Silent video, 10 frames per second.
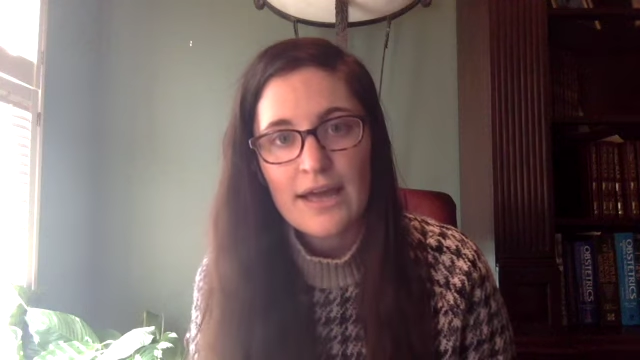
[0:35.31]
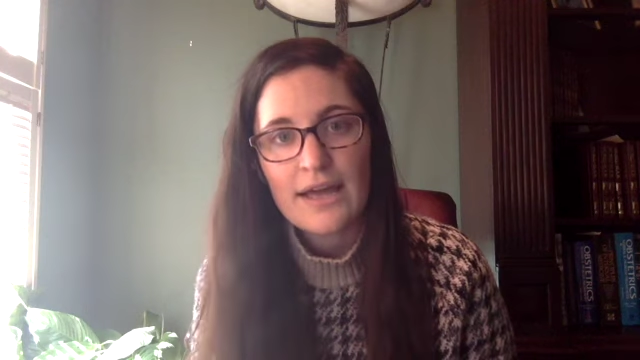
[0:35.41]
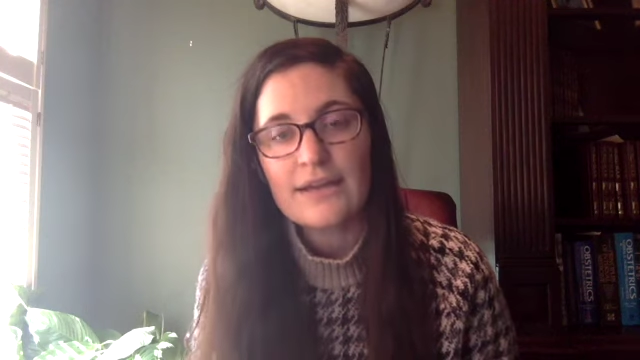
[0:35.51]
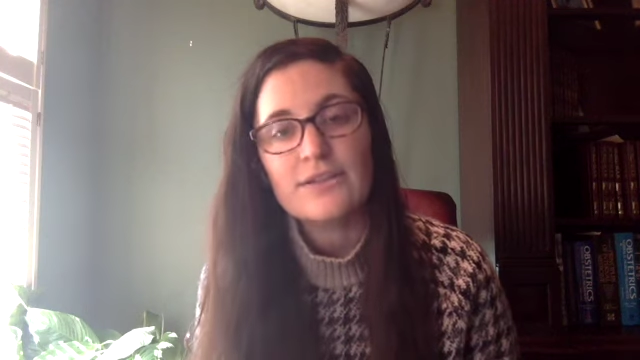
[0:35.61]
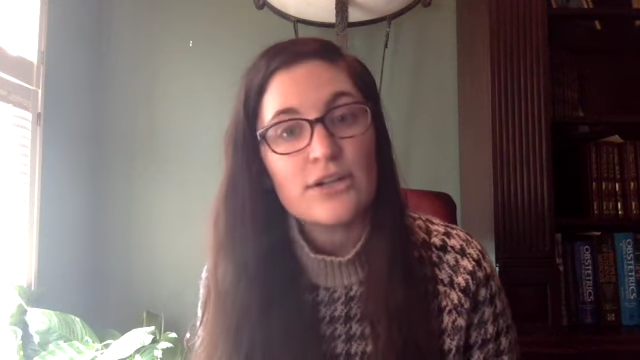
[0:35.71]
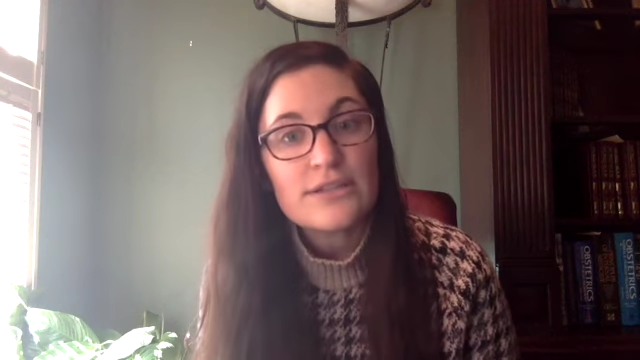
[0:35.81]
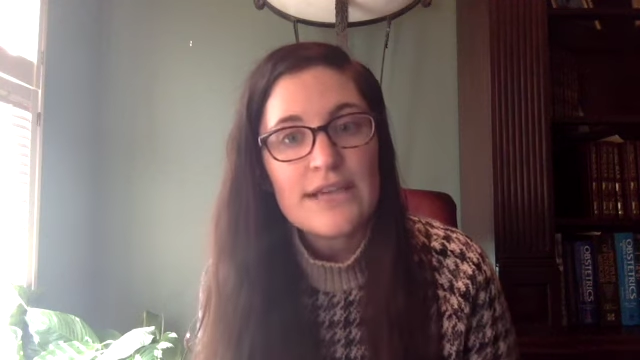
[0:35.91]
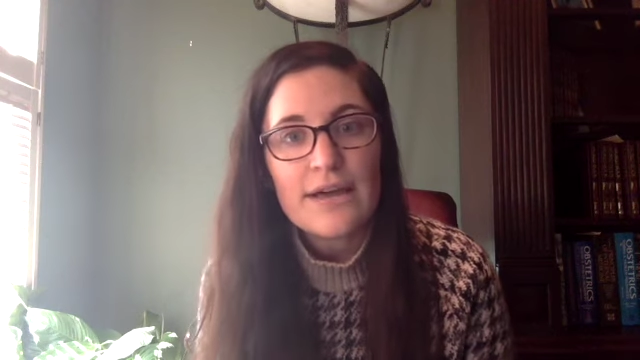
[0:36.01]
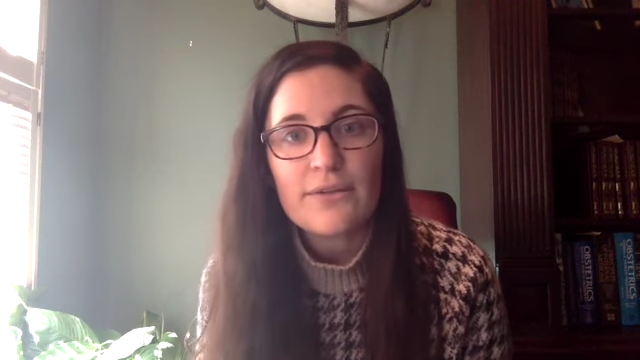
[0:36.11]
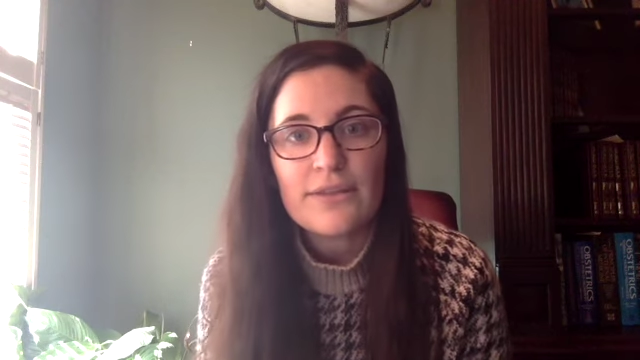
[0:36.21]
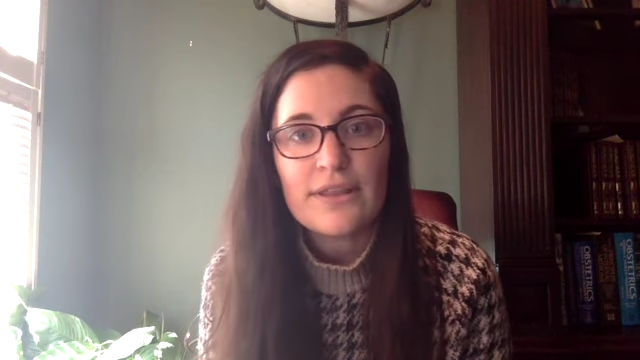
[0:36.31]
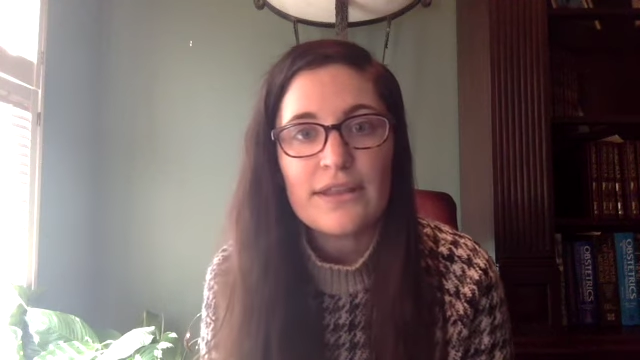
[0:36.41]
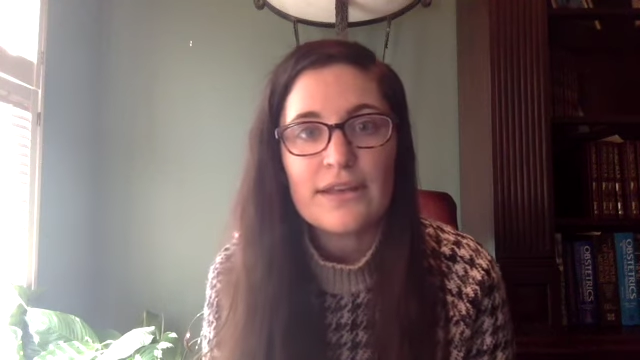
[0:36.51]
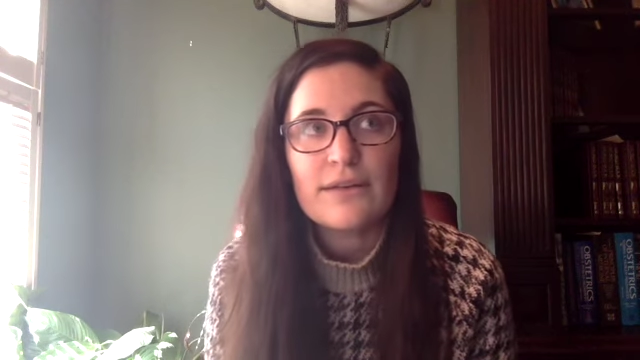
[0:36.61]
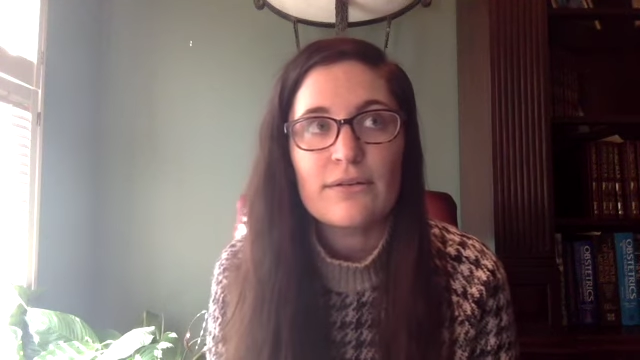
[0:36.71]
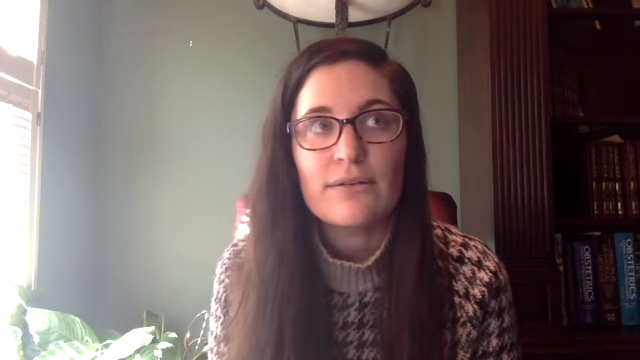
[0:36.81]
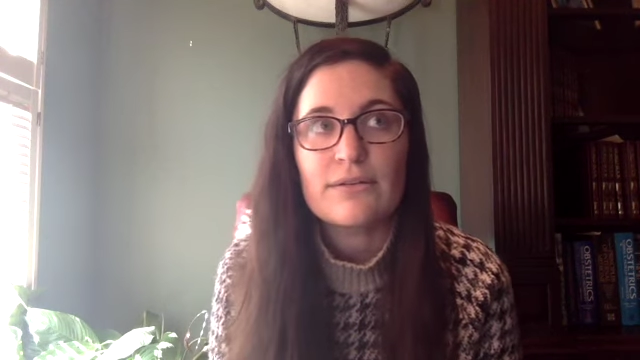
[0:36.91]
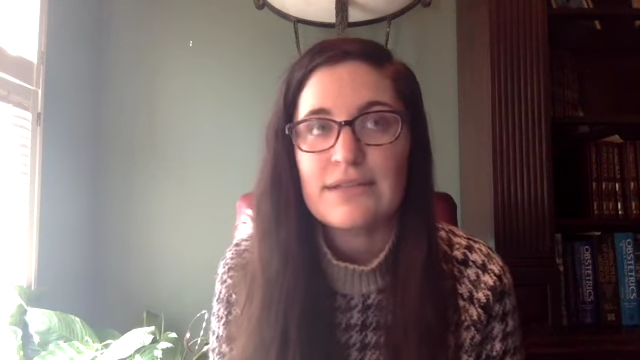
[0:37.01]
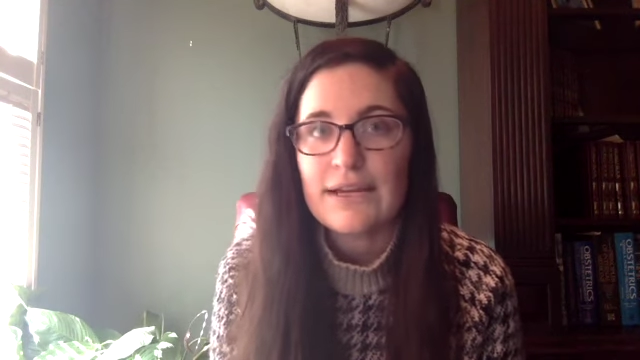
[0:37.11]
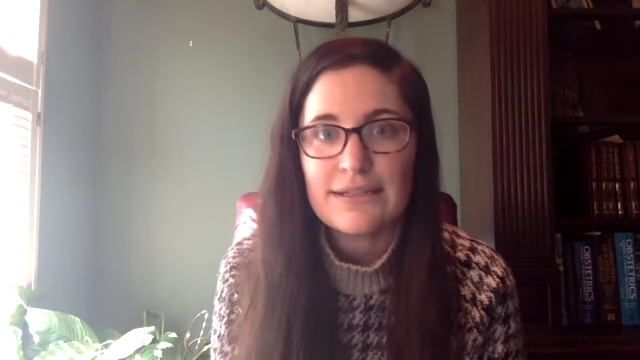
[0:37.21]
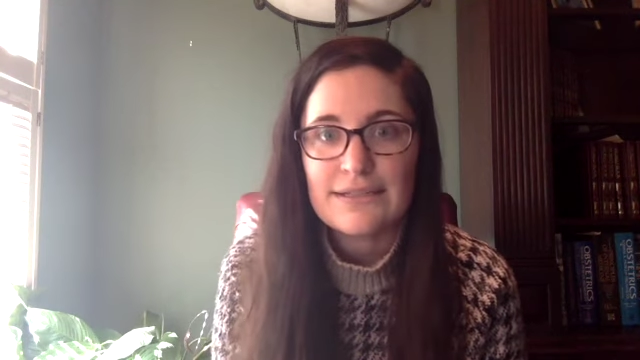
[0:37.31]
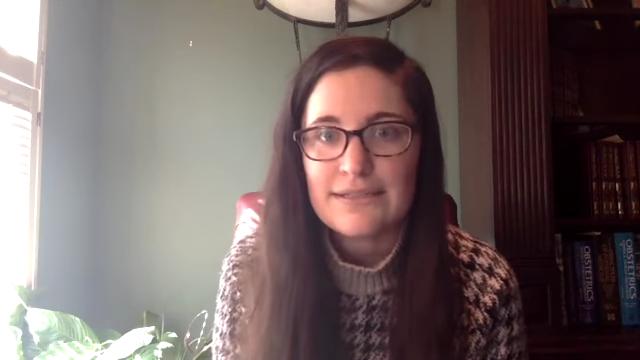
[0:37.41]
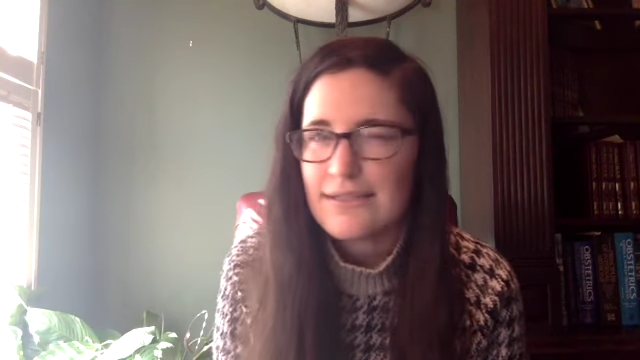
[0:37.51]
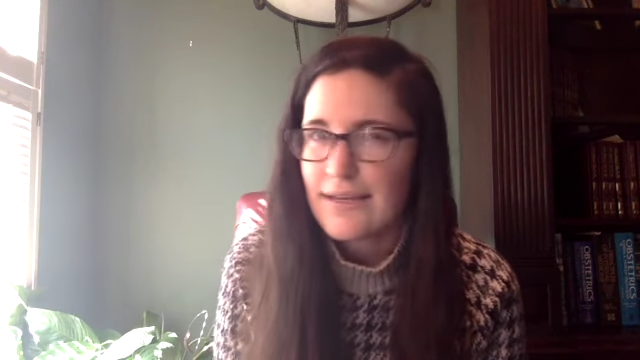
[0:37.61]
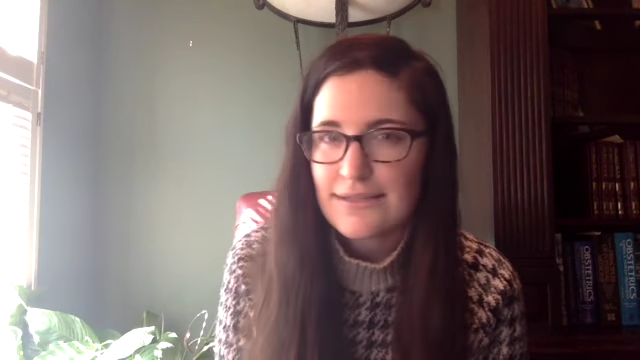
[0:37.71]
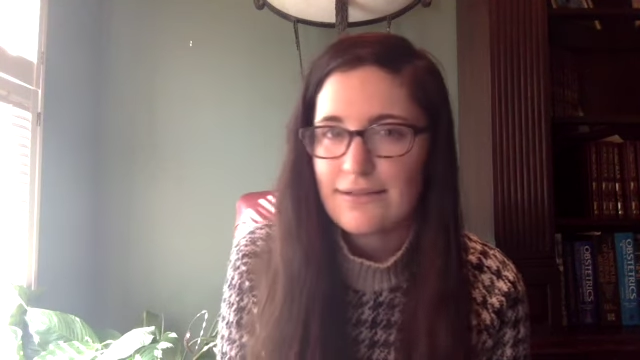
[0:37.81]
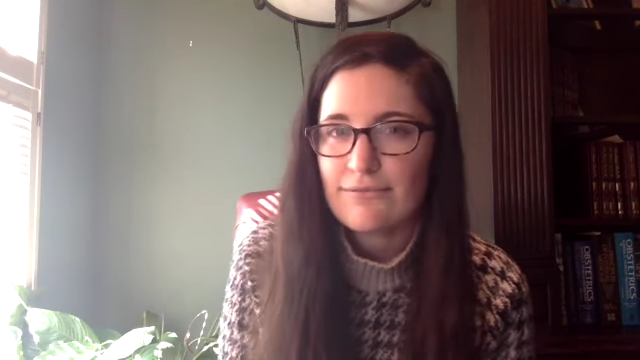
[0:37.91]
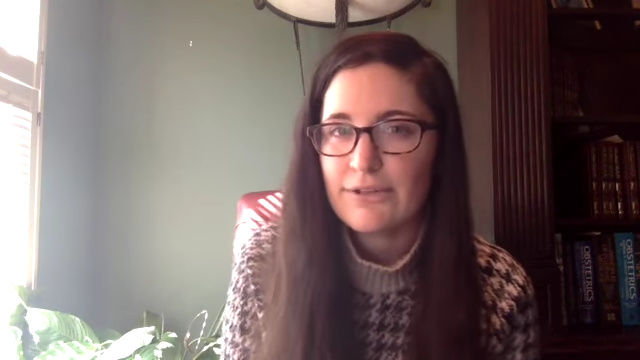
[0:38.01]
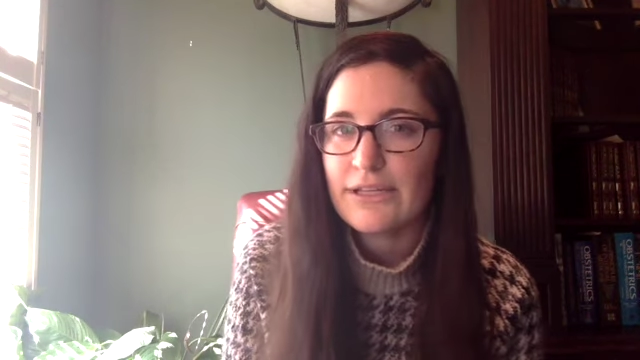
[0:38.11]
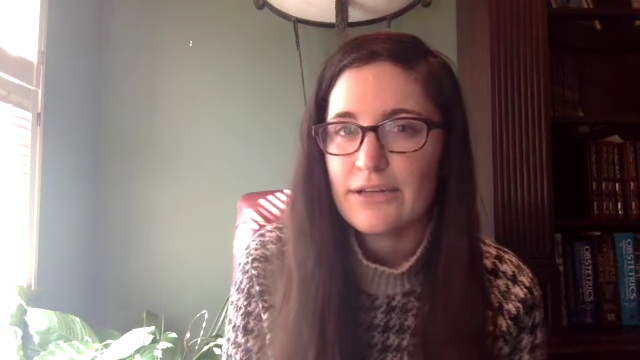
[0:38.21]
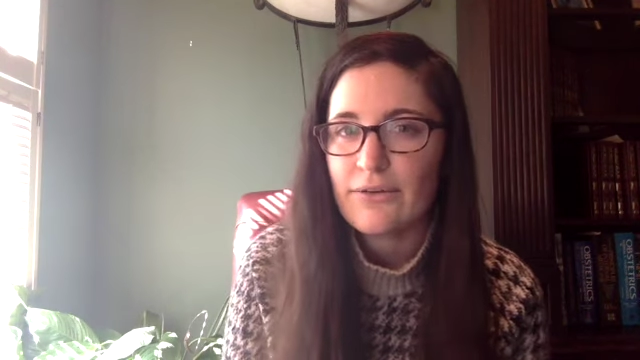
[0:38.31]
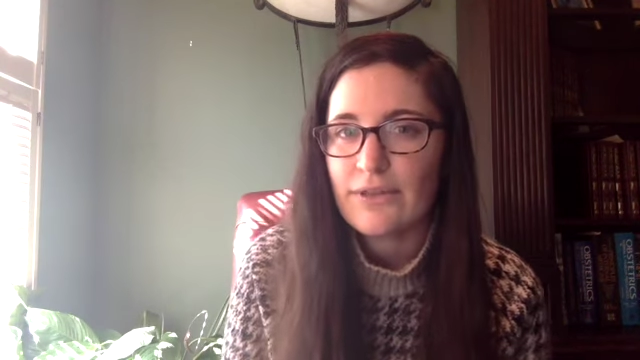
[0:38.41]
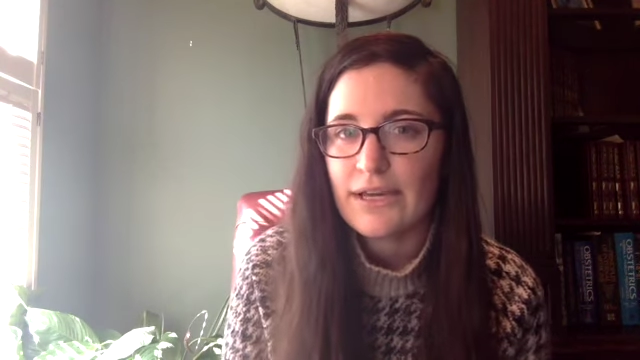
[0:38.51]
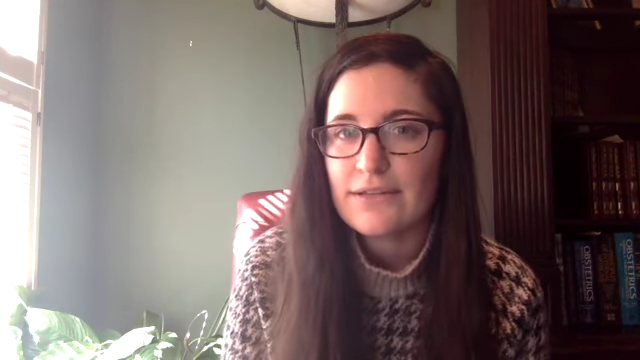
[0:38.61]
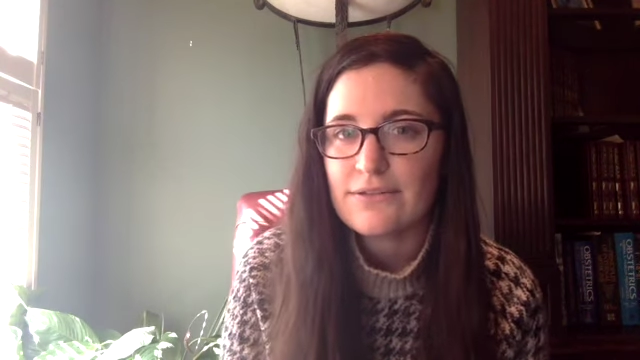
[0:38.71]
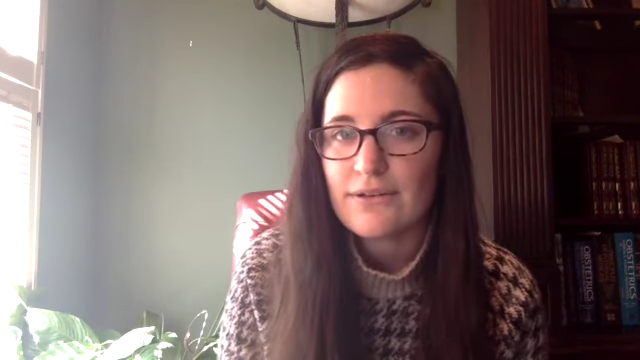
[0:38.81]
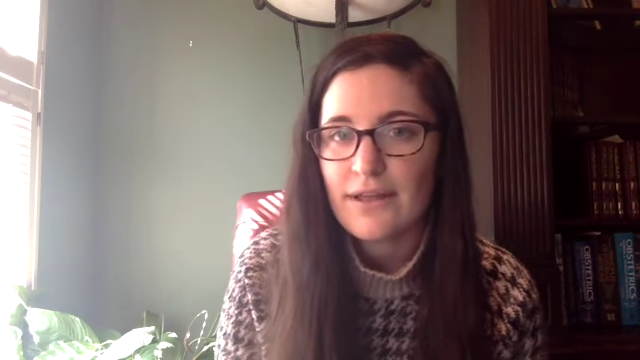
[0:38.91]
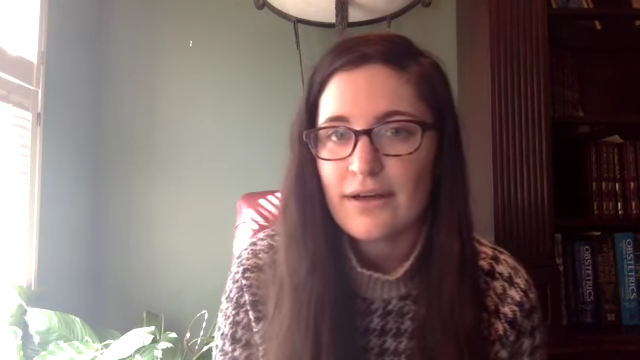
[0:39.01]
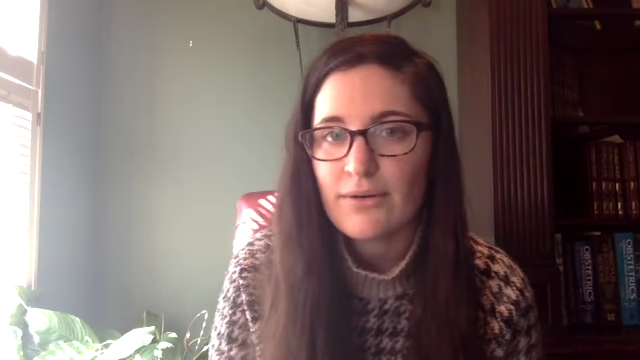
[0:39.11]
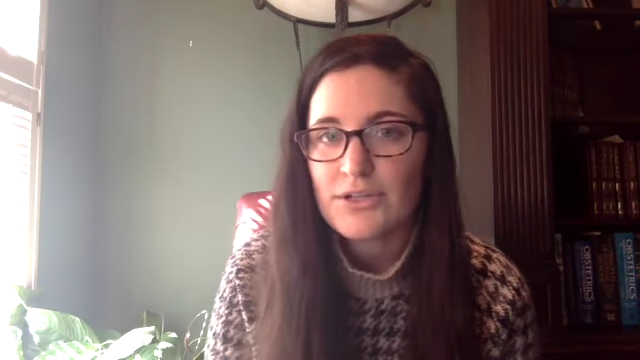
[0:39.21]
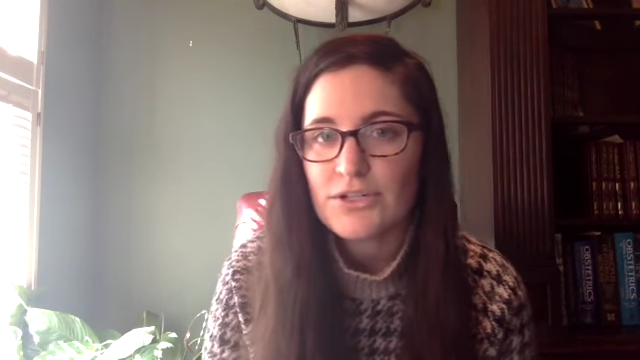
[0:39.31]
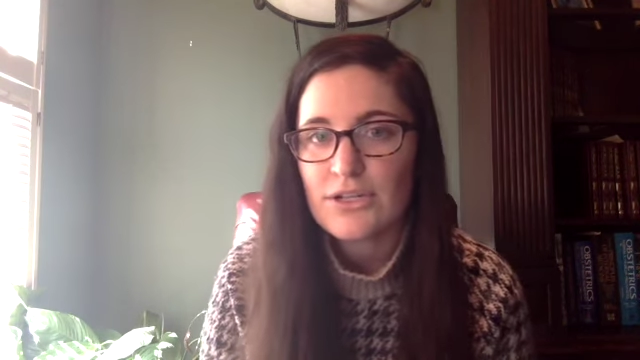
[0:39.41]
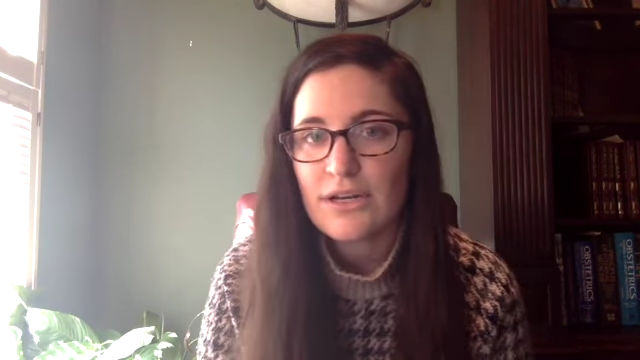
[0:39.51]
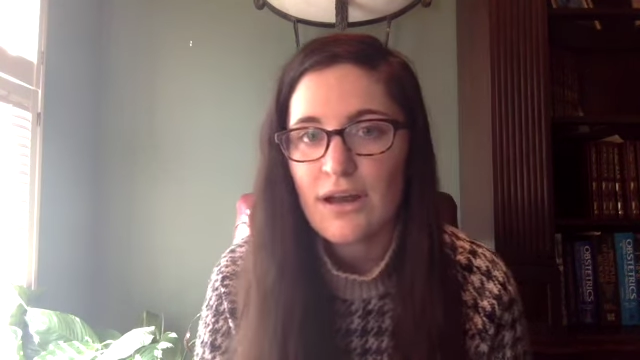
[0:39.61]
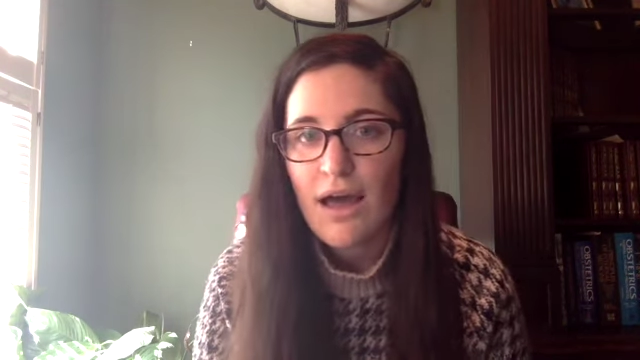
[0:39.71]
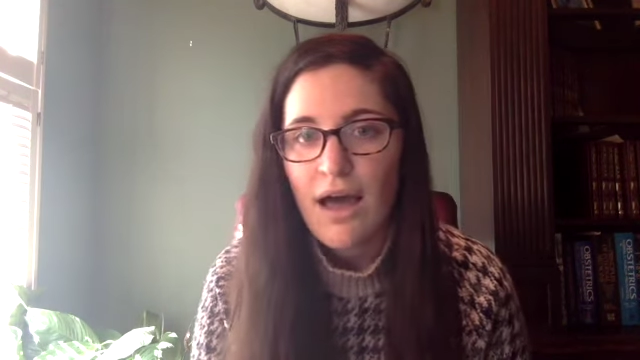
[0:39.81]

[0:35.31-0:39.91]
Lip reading: And it turns out that science doesn't really know the answer to that question.